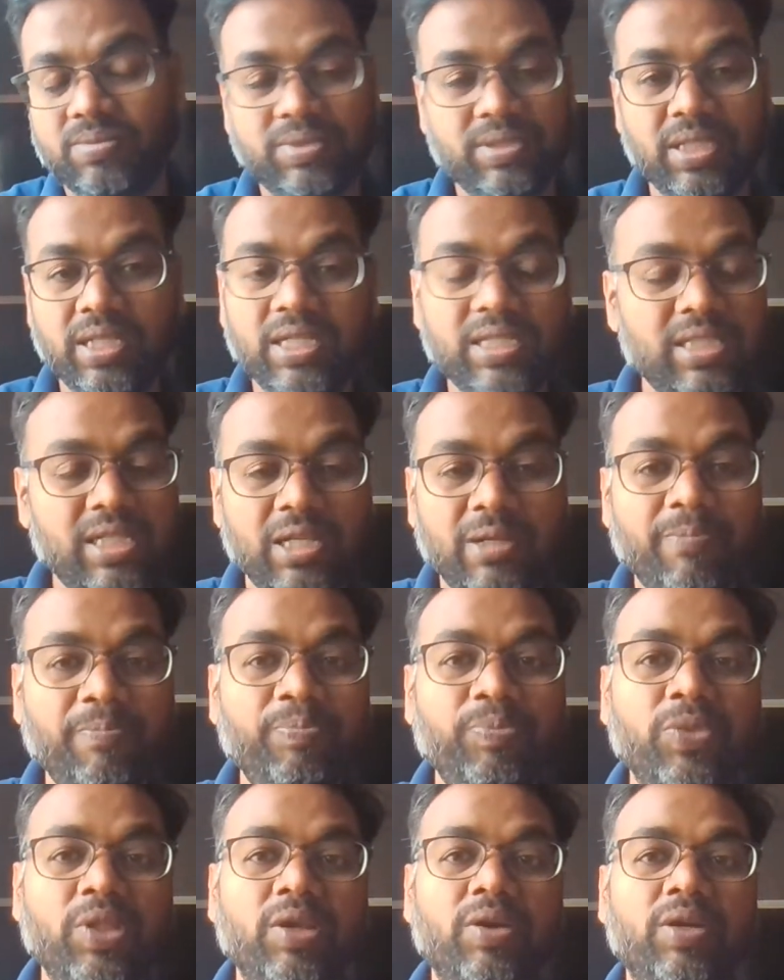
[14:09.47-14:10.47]
Seriously,
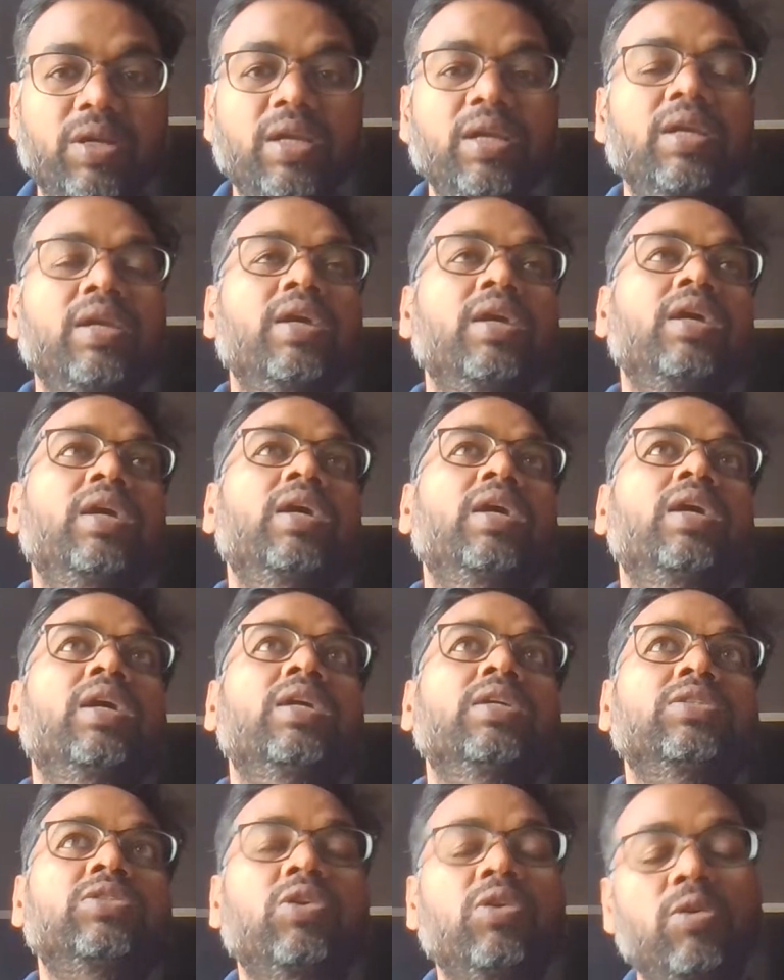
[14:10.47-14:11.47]
okay.
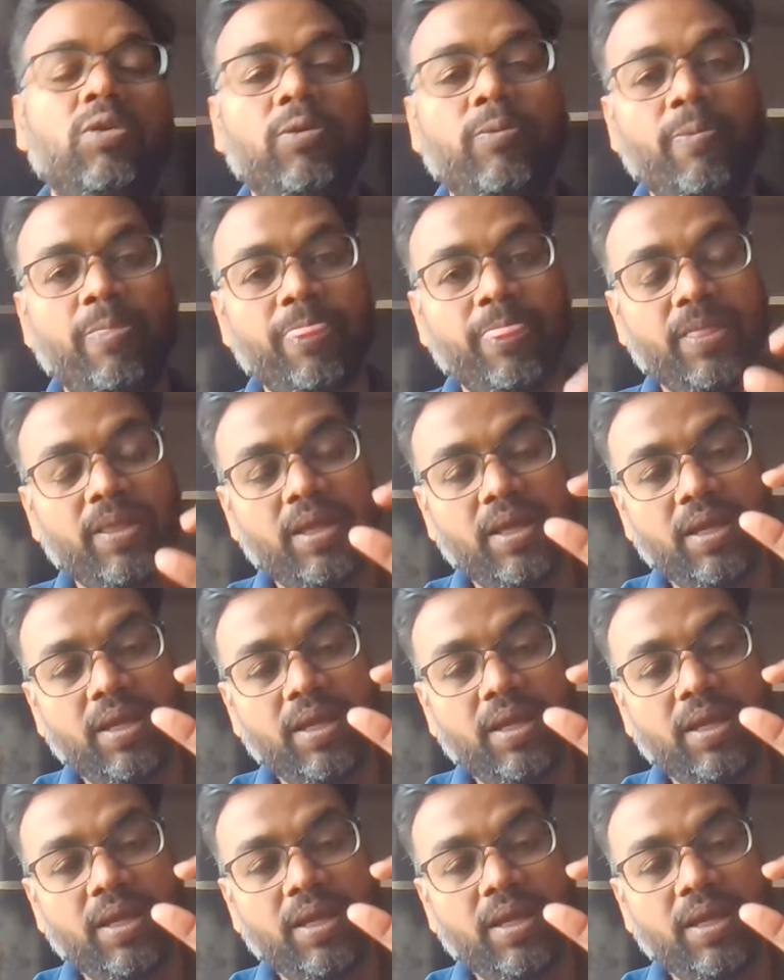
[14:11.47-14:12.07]
So